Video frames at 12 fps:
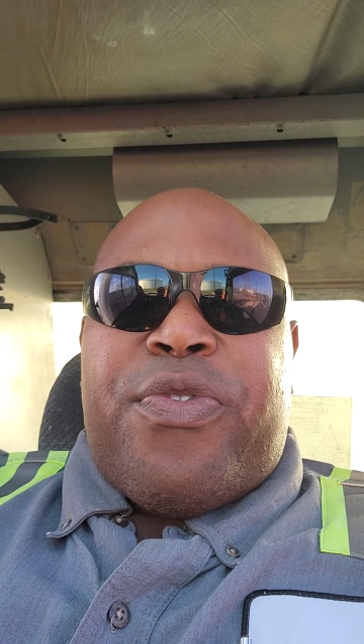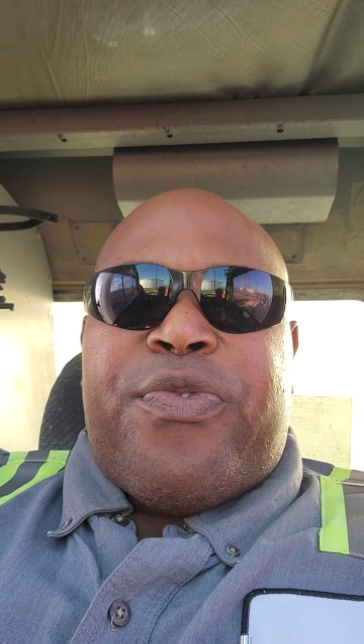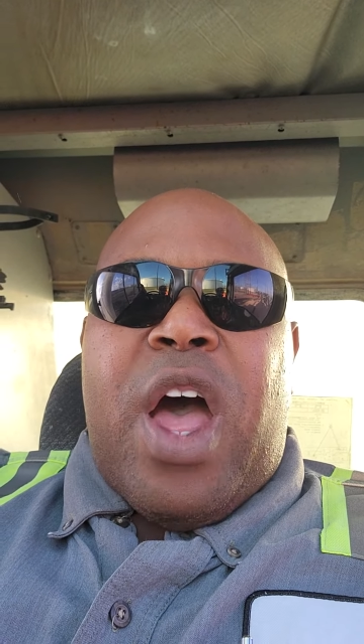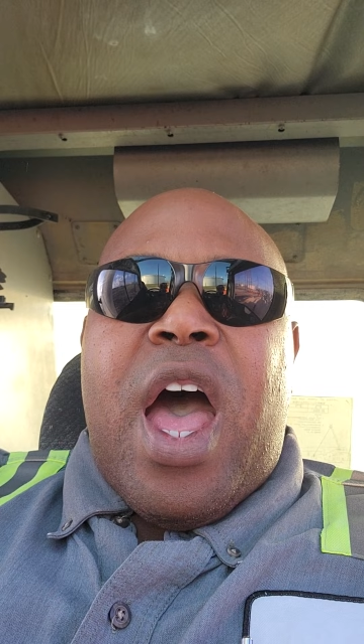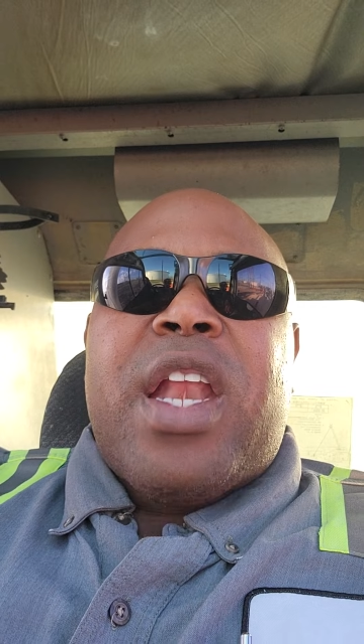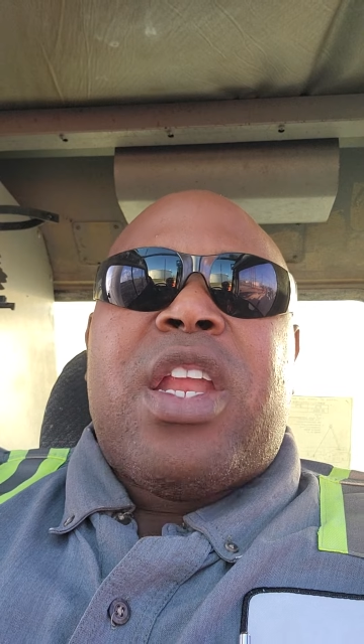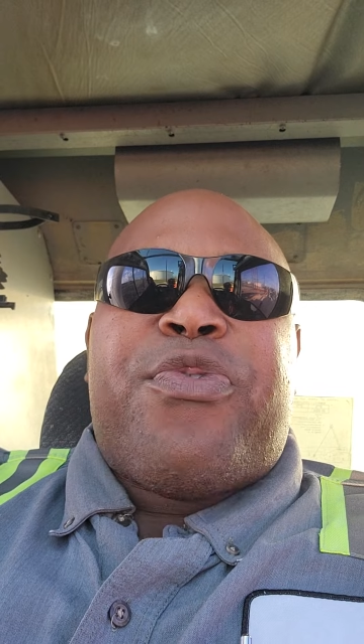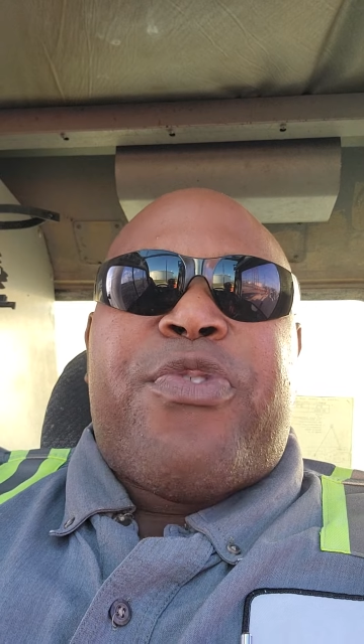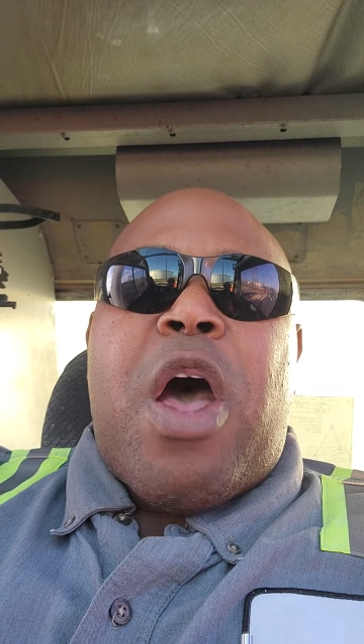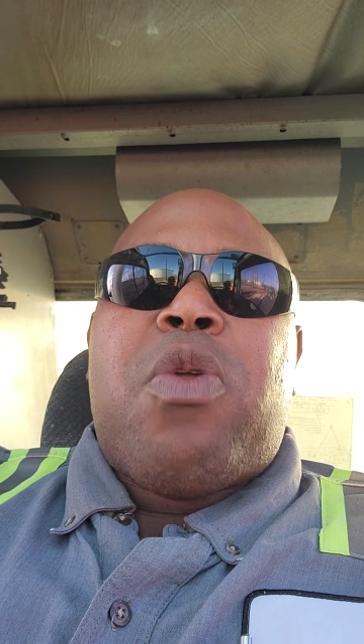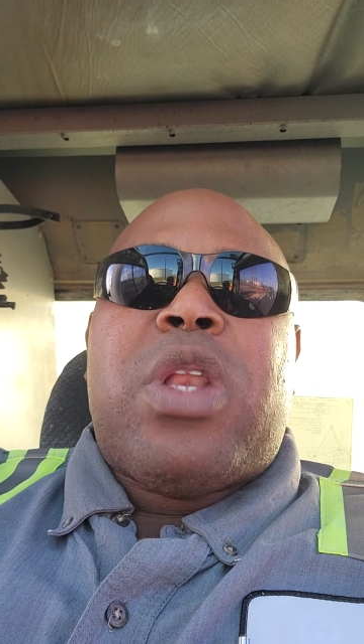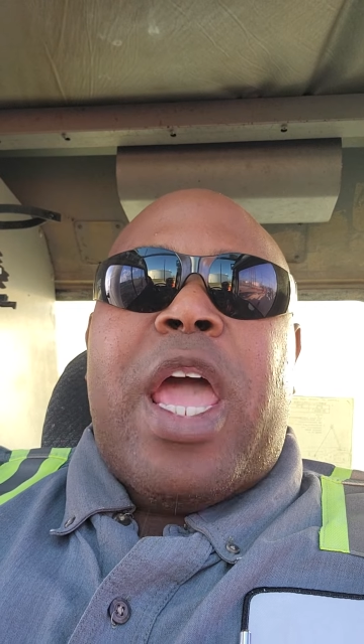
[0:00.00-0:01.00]
find the
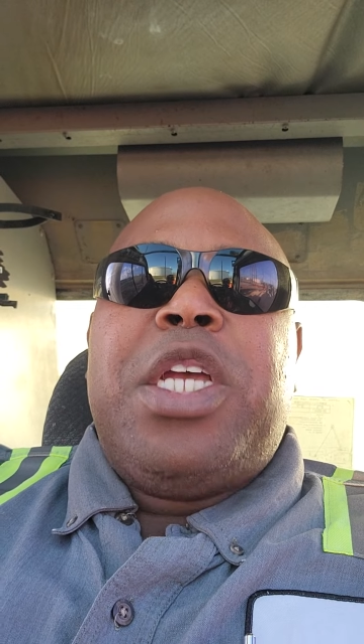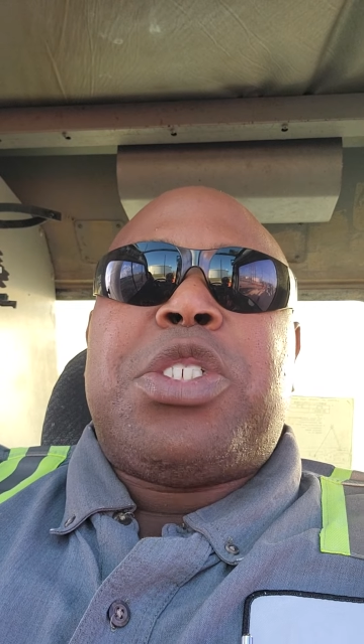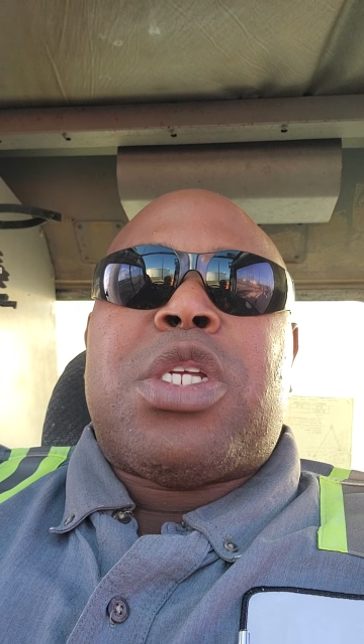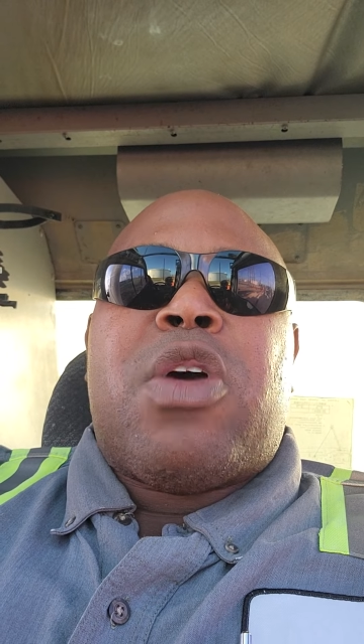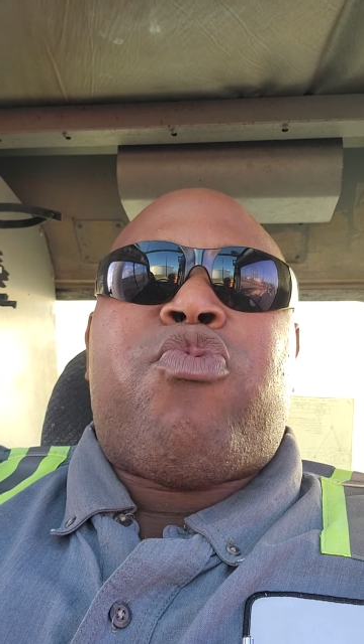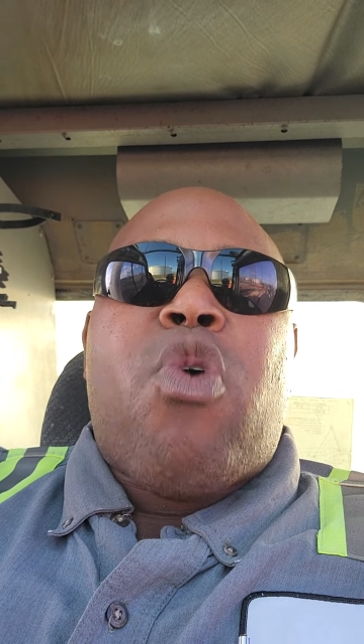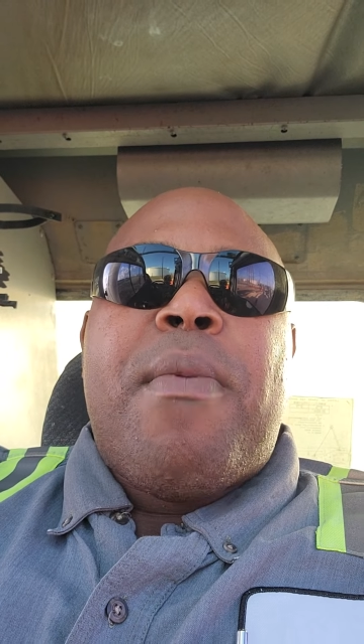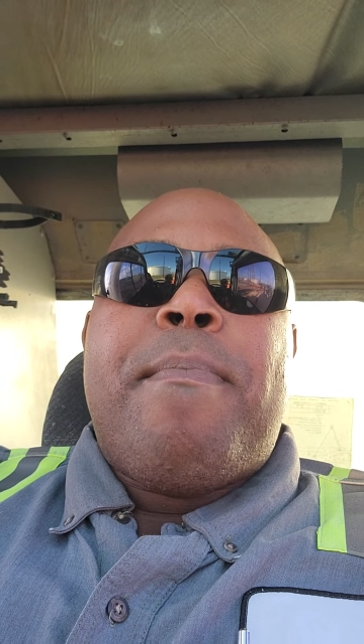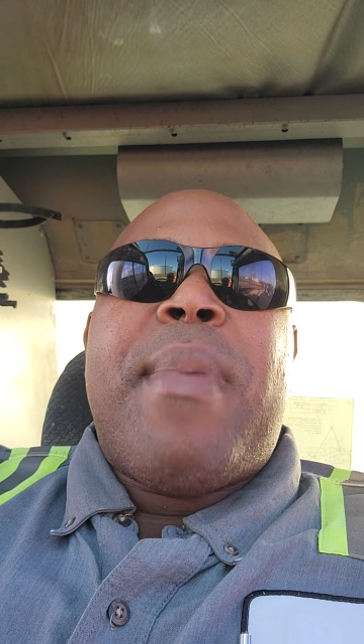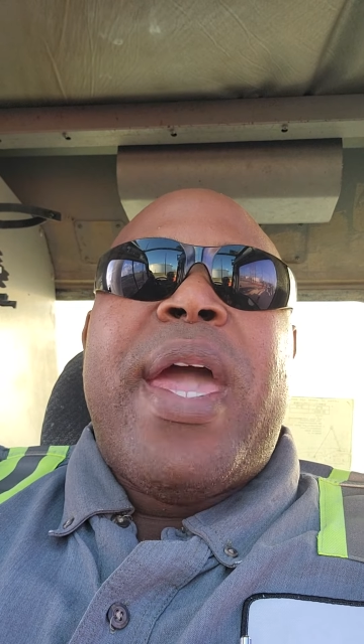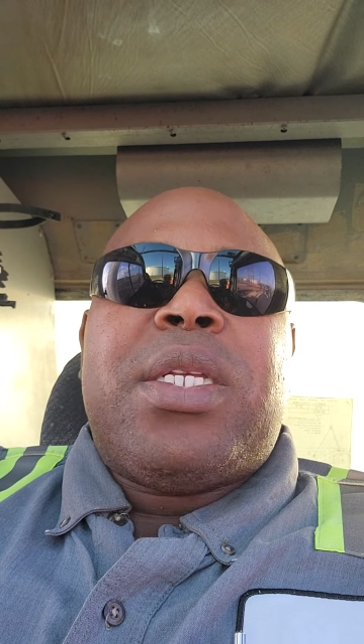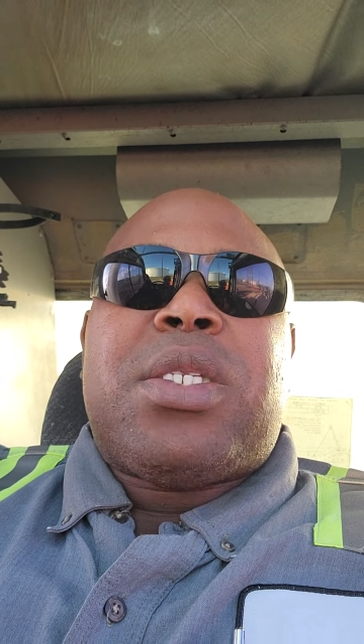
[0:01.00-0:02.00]
foundation of what
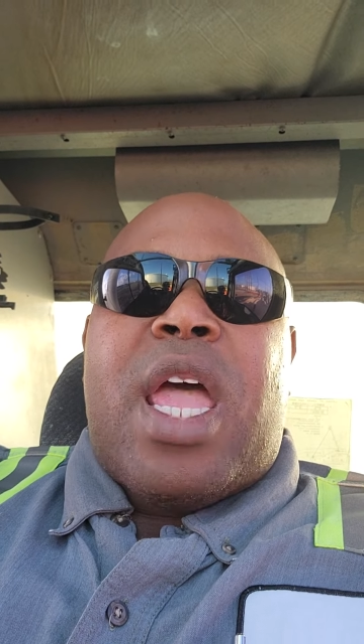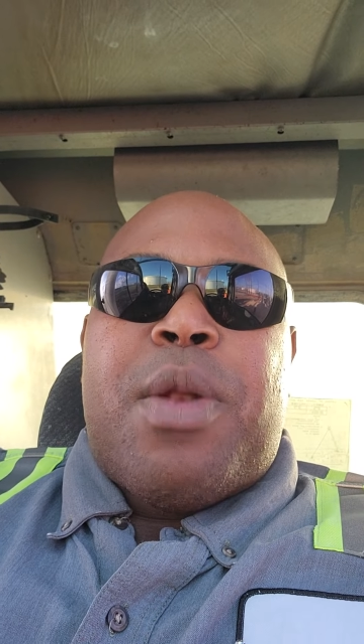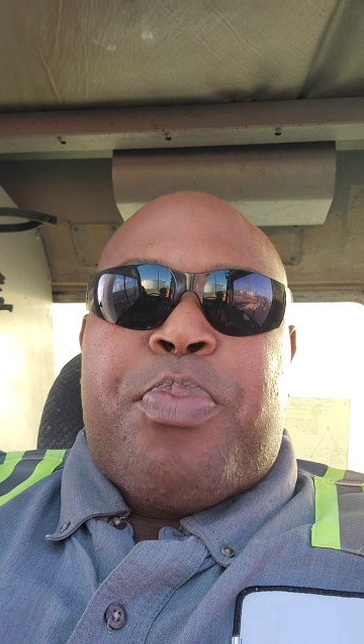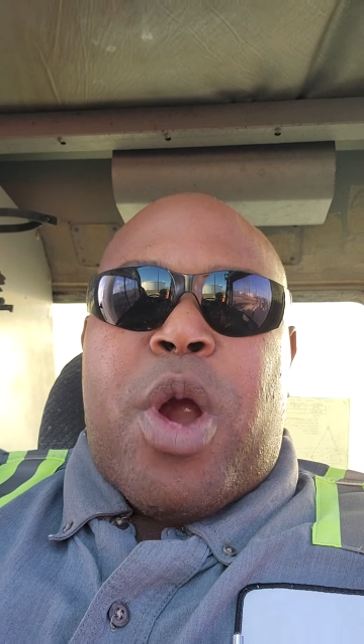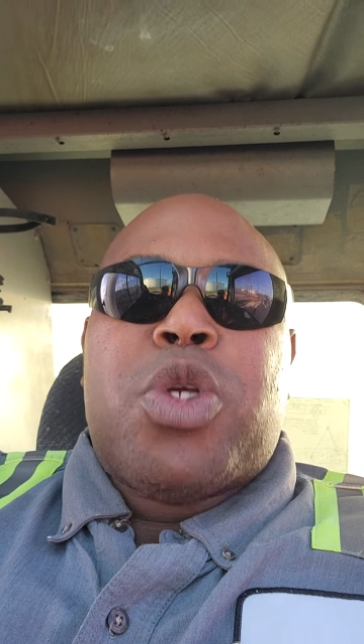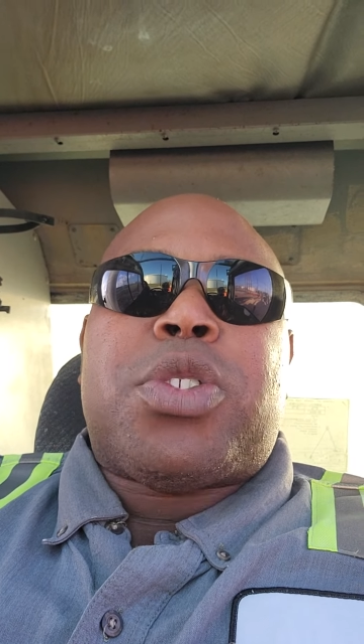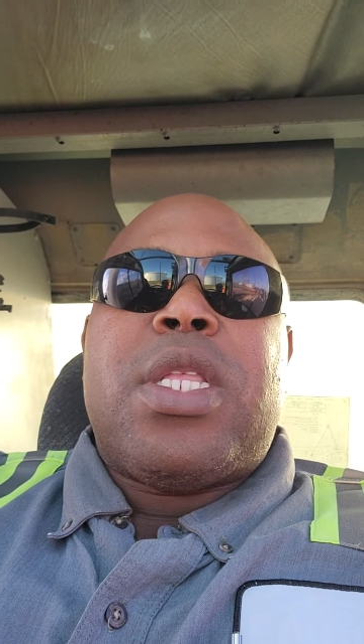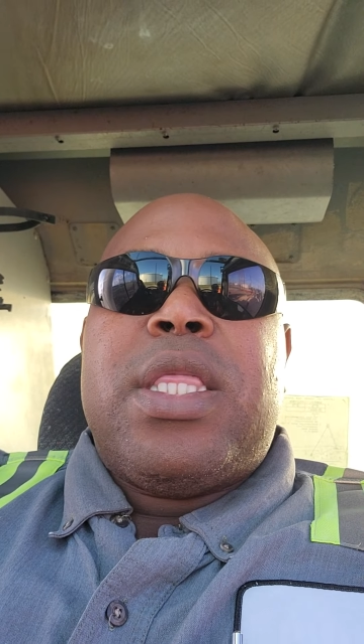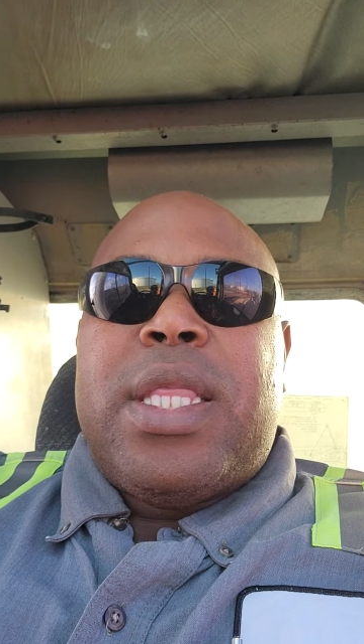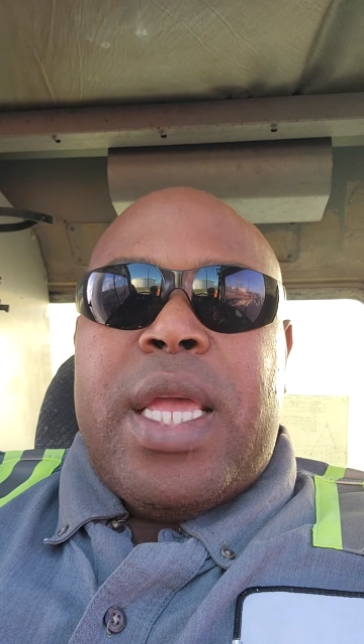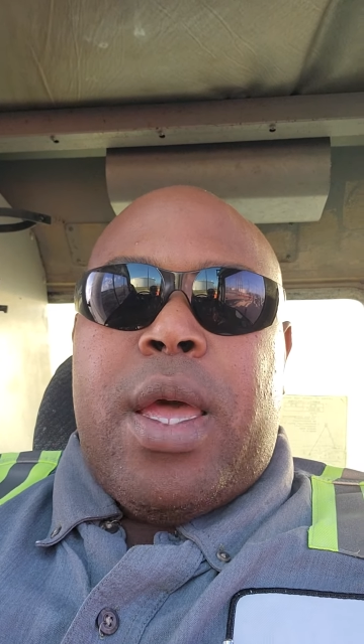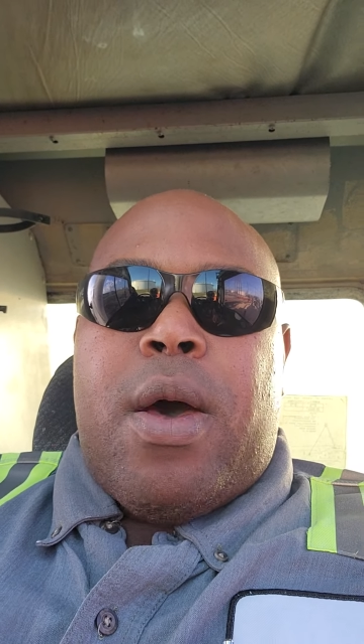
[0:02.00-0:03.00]
makes that
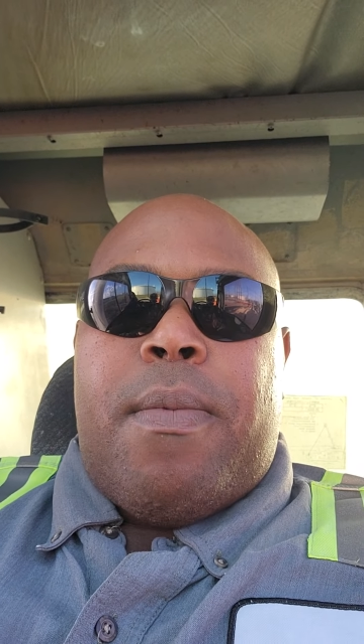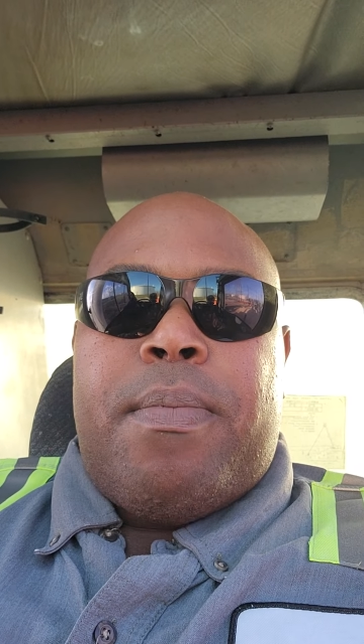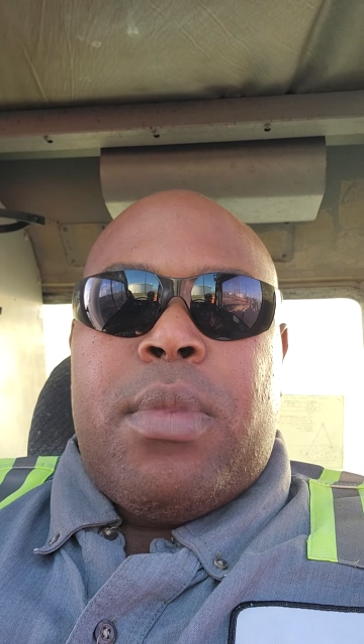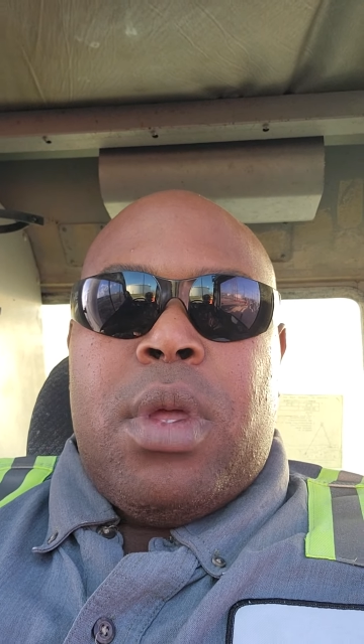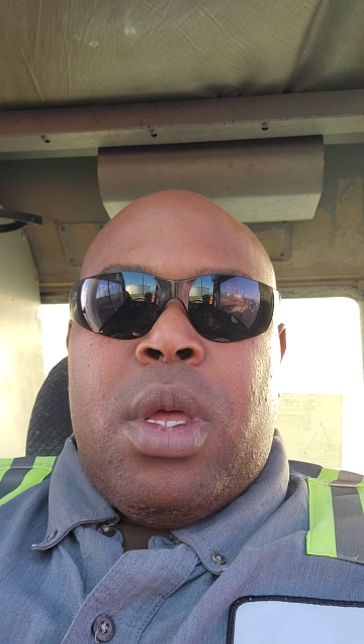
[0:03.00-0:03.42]
person them